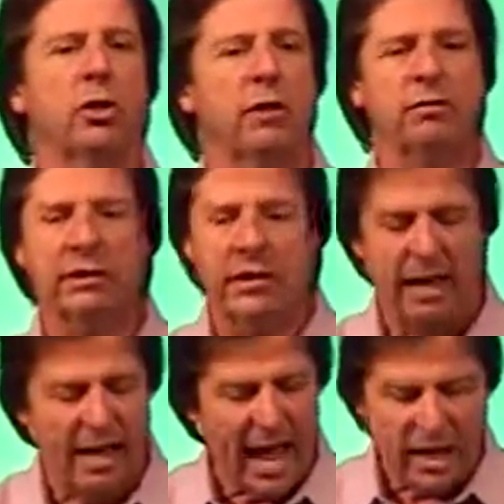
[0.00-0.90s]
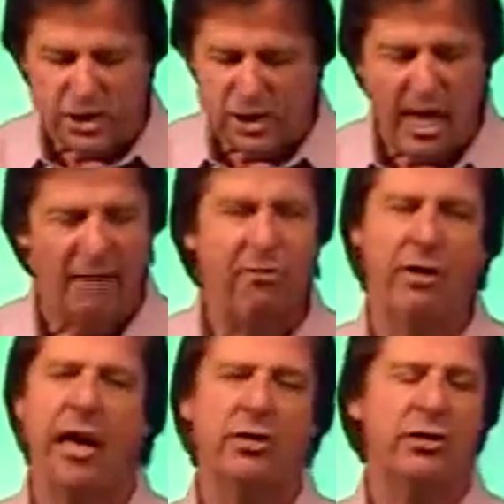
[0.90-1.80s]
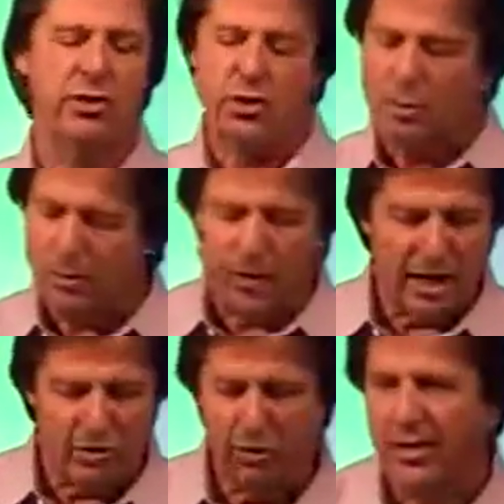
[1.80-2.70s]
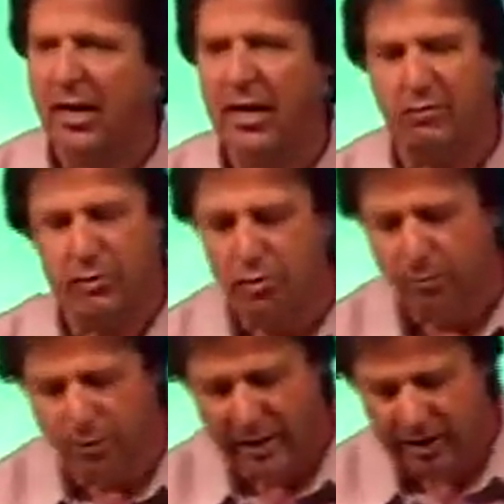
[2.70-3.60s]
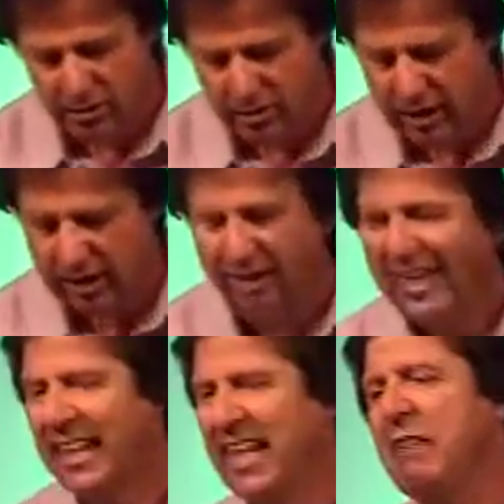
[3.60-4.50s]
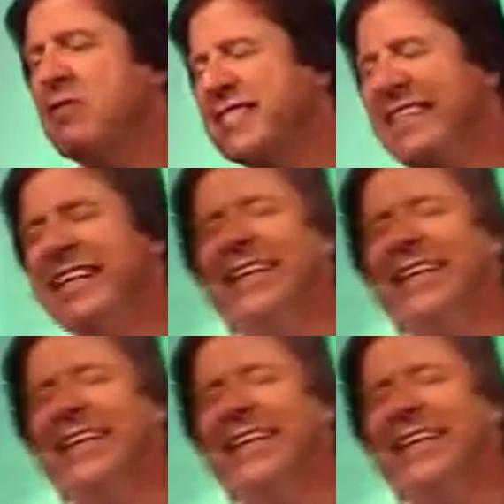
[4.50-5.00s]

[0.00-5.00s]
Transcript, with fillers: They've seen action after action, supernatural thing after supernatural thing. They've seen